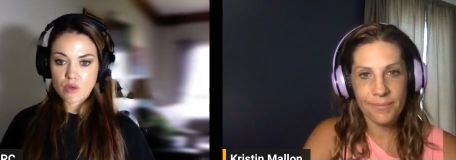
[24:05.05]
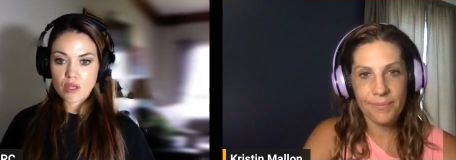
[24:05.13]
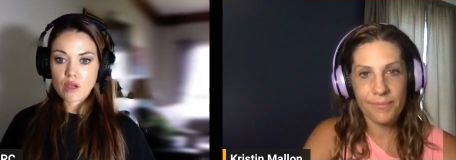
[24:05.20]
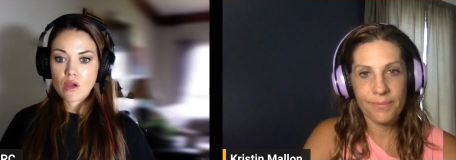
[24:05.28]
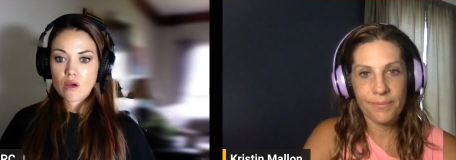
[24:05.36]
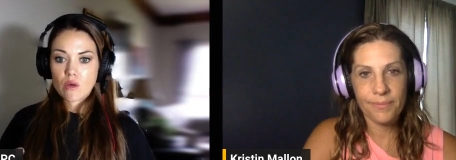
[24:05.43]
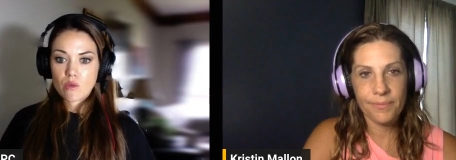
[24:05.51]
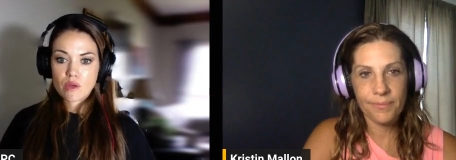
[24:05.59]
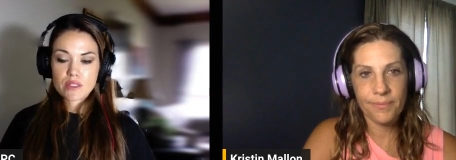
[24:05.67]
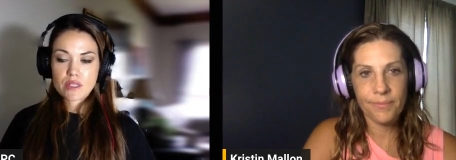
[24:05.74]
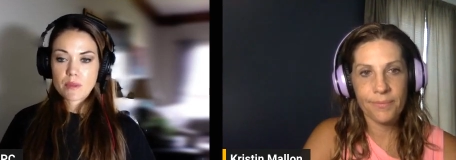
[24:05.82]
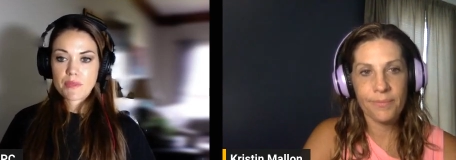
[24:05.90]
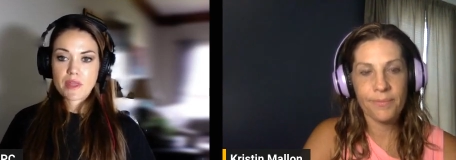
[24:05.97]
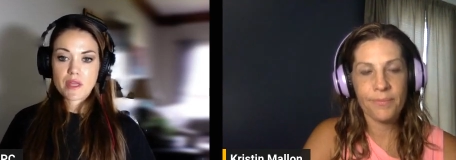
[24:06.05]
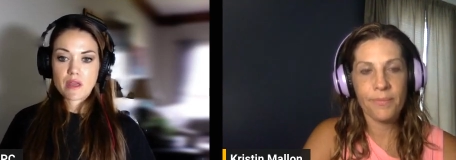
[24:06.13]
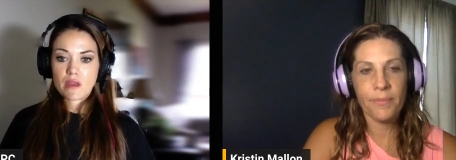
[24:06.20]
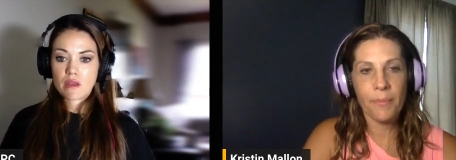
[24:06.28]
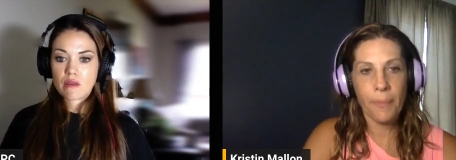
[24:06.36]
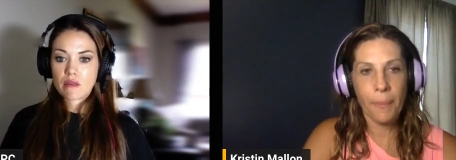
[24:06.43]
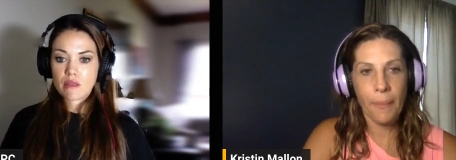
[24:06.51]
Speaker 1: Like, what's
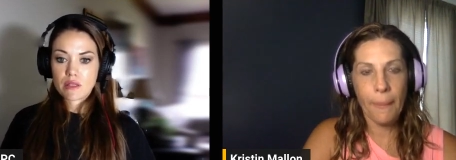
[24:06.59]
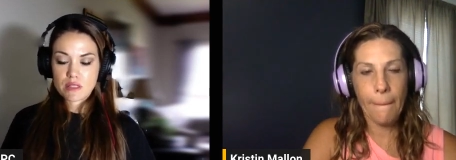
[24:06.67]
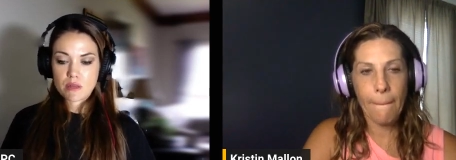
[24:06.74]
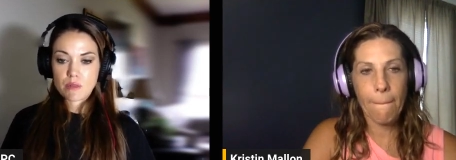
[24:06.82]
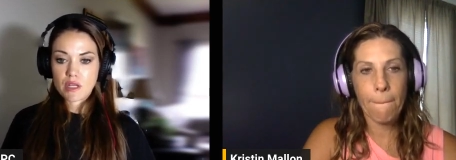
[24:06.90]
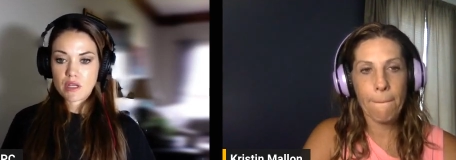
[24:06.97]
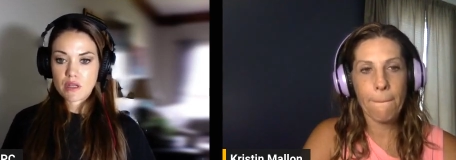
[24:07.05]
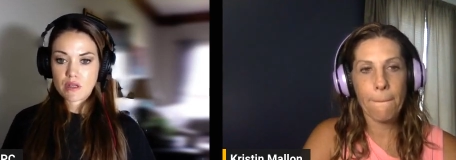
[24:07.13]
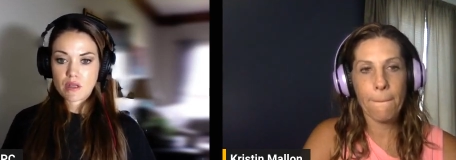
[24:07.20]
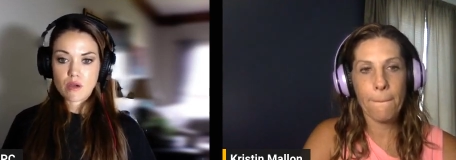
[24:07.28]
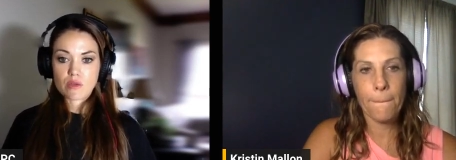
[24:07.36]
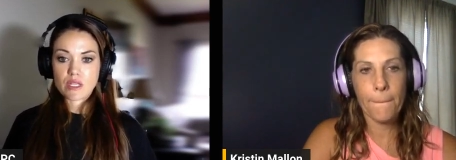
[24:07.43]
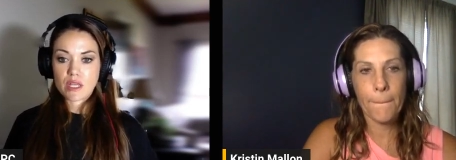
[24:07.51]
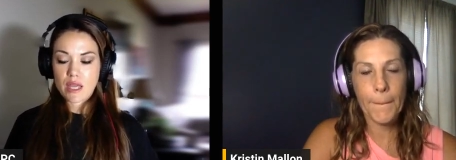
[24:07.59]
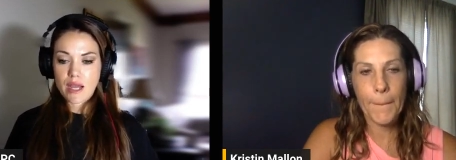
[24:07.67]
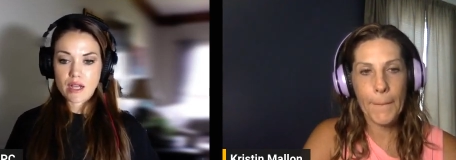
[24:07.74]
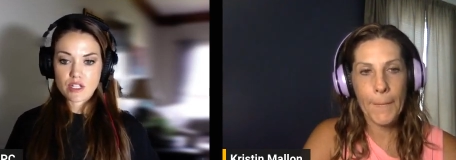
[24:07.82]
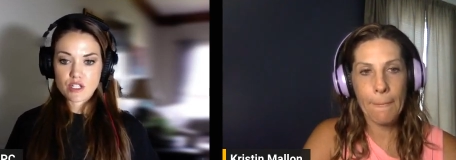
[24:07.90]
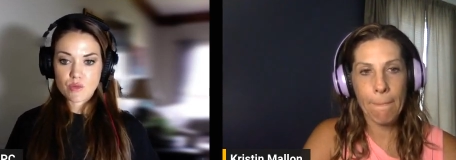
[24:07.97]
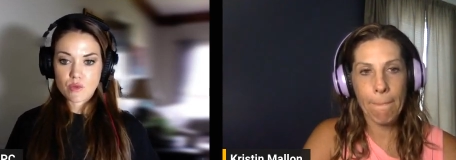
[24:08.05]
something that somebody could go and take
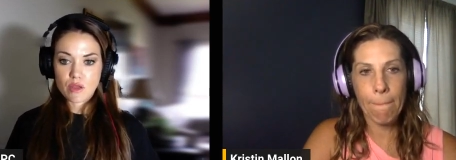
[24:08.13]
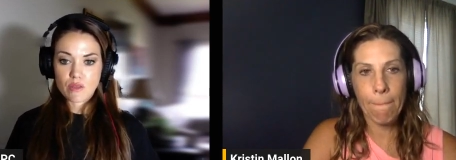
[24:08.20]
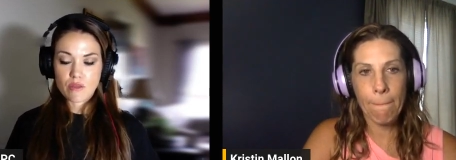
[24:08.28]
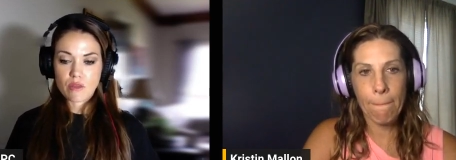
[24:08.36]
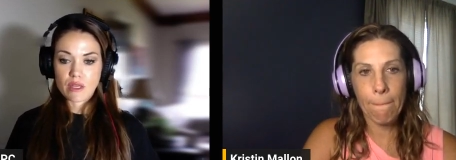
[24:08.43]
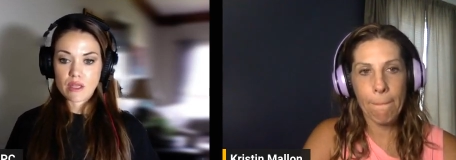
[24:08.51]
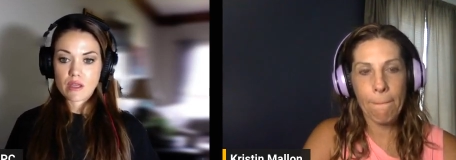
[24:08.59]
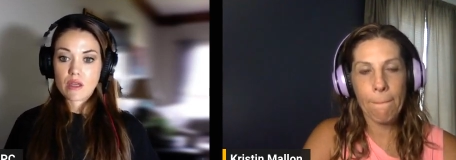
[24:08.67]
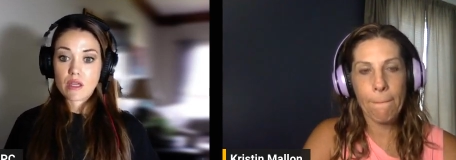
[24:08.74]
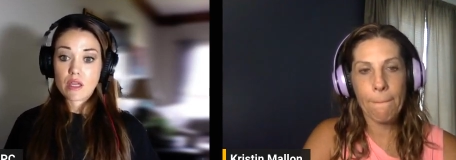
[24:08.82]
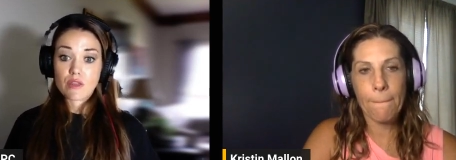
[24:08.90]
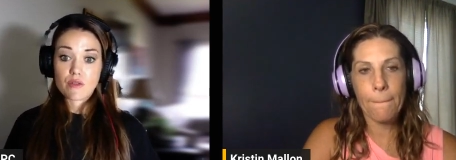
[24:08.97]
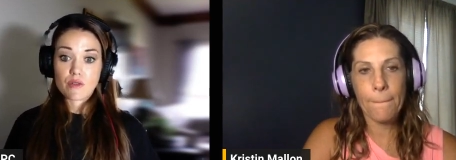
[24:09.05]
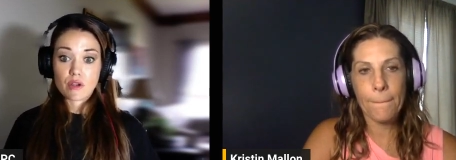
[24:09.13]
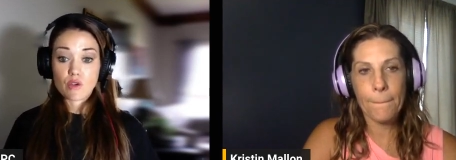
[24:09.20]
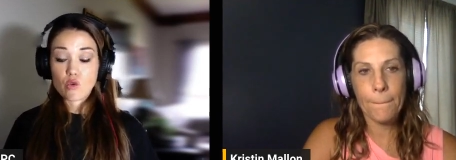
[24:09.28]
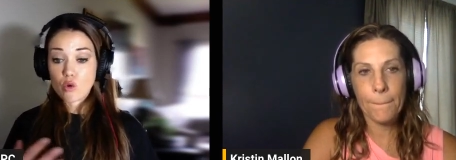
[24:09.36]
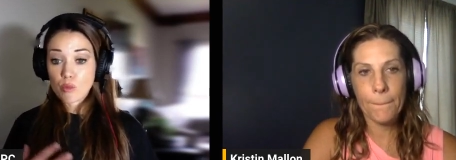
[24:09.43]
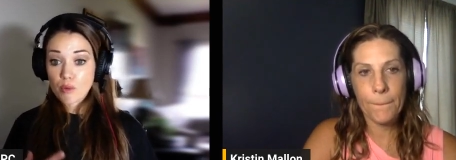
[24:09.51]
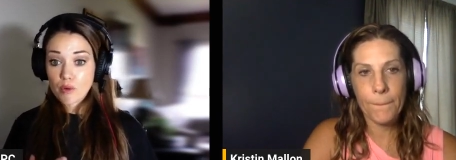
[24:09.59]
action with and like either
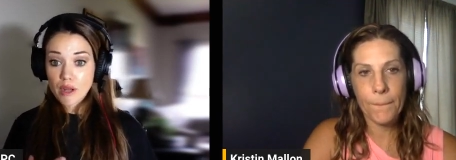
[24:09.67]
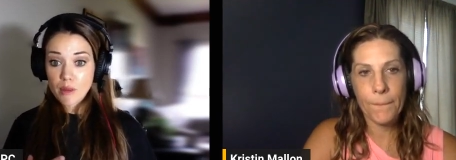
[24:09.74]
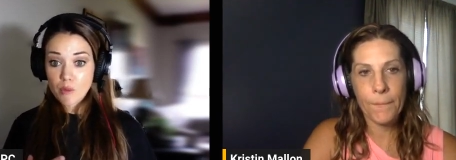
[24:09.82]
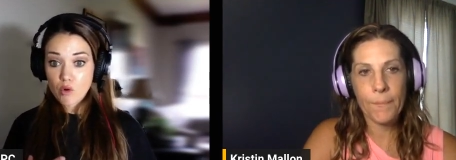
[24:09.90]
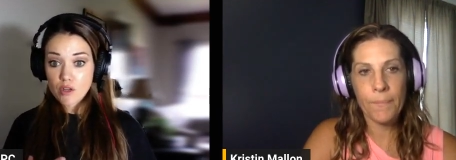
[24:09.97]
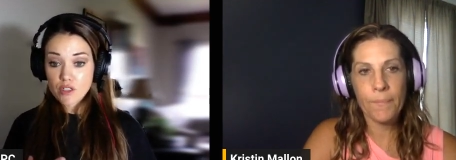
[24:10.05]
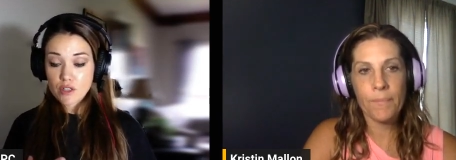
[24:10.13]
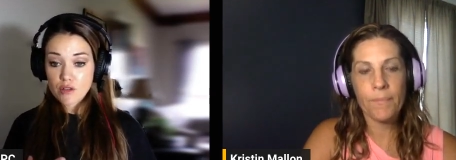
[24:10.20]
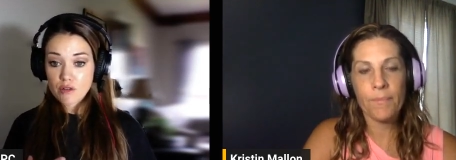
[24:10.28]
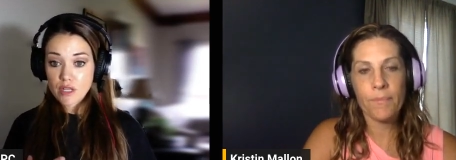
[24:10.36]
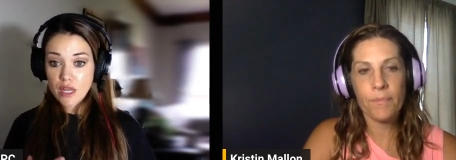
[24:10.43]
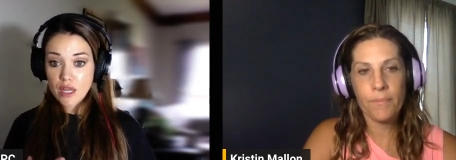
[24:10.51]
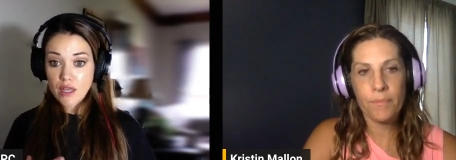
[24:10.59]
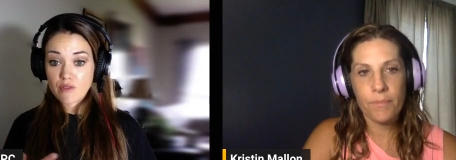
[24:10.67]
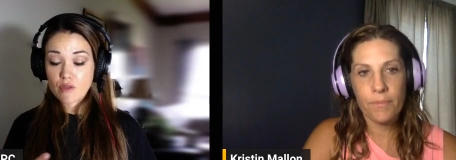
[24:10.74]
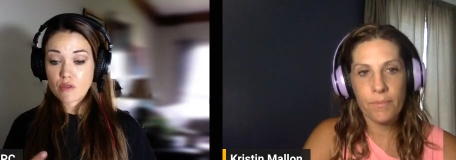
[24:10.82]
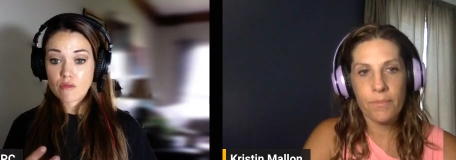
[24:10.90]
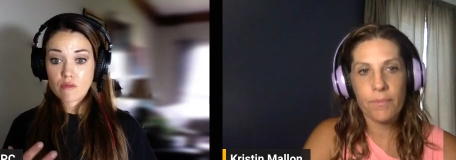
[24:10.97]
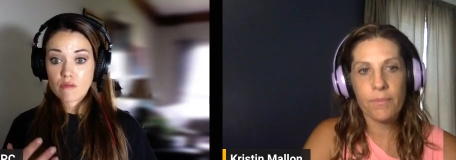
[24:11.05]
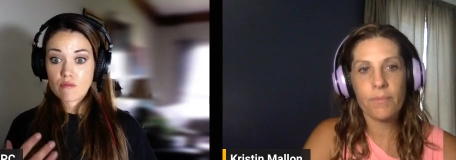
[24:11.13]
incorporate more into their day,
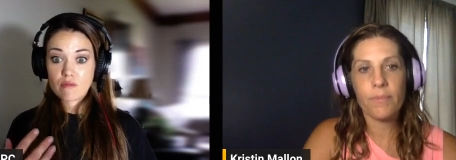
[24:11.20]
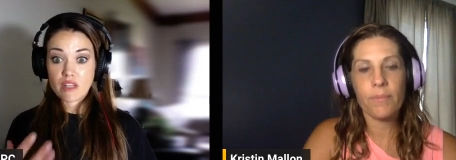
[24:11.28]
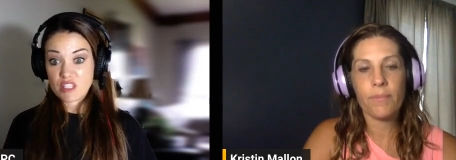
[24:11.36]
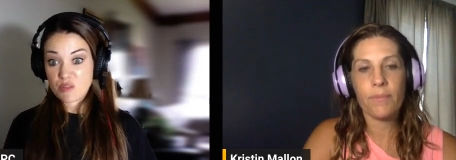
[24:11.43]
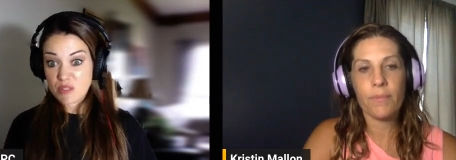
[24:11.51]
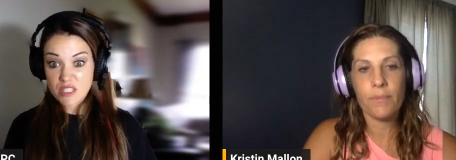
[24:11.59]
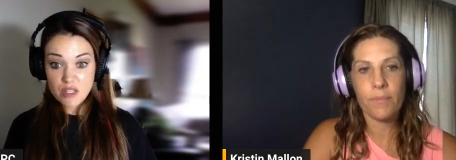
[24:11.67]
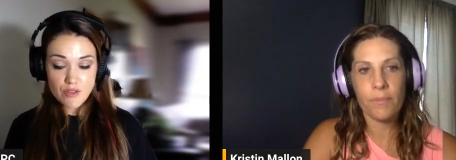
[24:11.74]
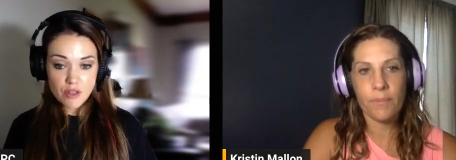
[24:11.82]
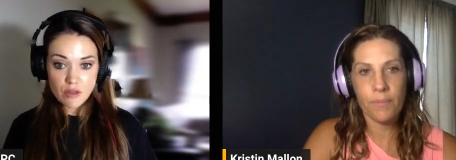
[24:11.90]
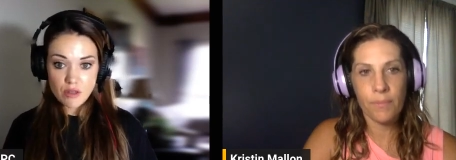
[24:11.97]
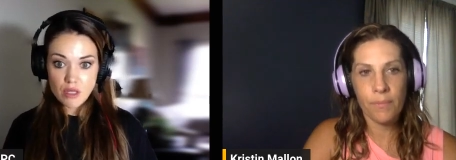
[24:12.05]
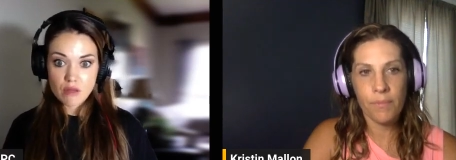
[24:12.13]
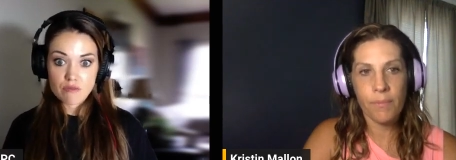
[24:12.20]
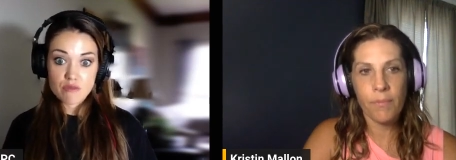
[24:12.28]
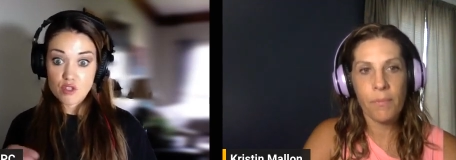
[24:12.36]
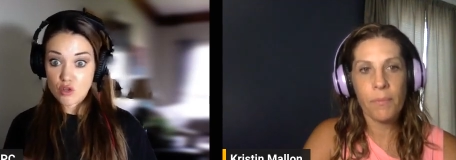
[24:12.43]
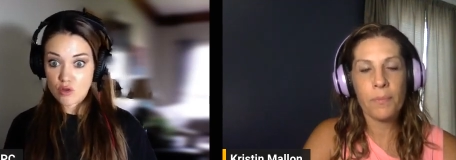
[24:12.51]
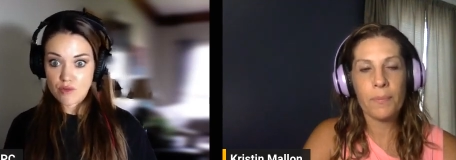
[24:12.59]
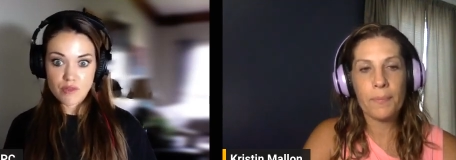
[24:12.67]
even like specifically
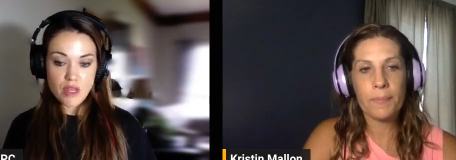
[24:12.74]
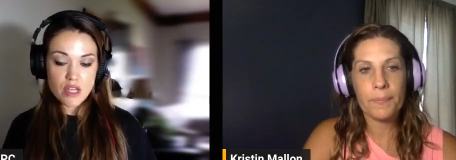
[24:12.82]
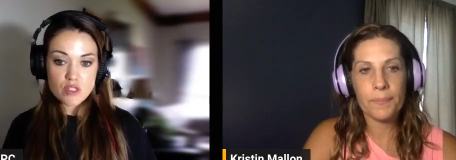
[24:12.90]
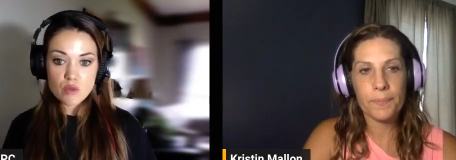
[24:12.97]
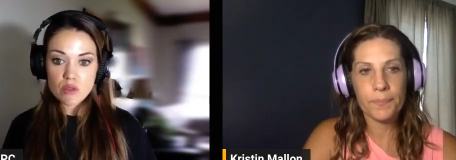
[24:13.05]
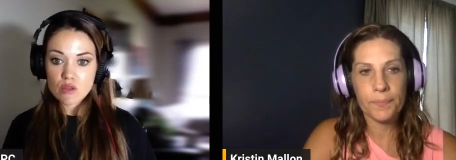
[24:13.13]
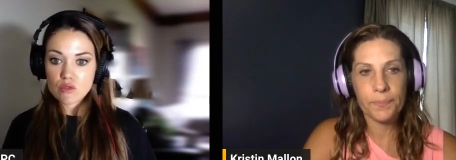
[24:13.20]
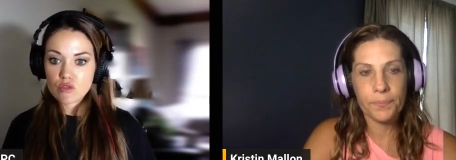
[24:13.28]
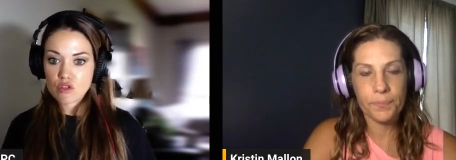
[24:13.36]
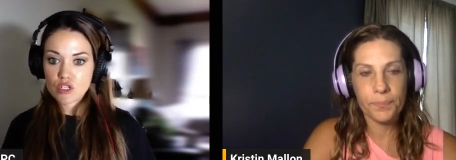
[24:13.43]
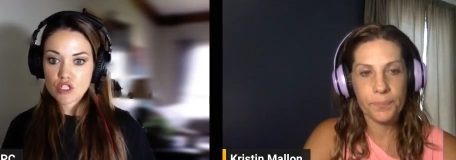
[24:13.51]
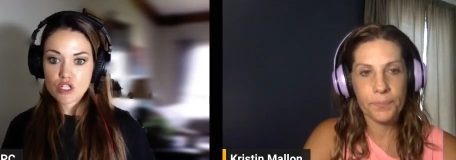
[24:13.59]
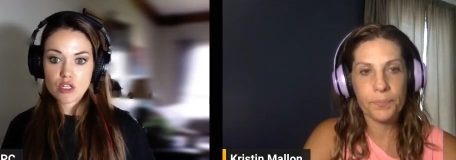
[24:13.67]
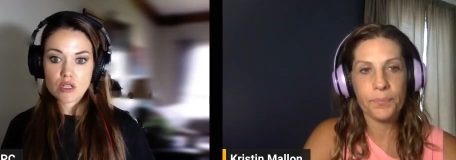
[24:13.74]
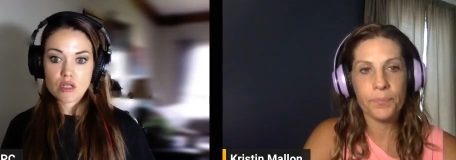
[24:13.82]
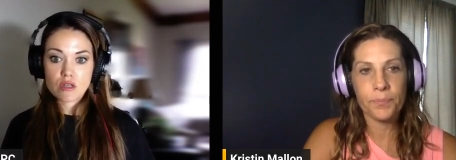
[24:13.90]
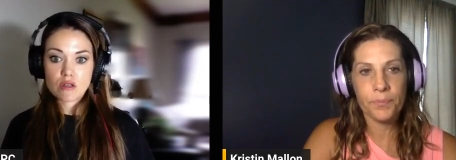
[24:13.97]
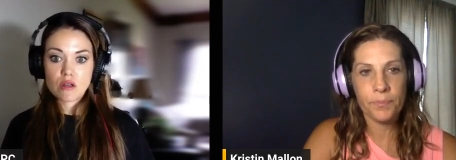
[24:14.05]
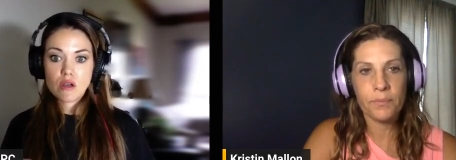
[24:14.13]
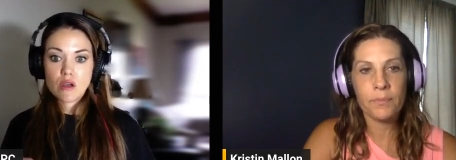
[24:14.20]
certain things with nutrition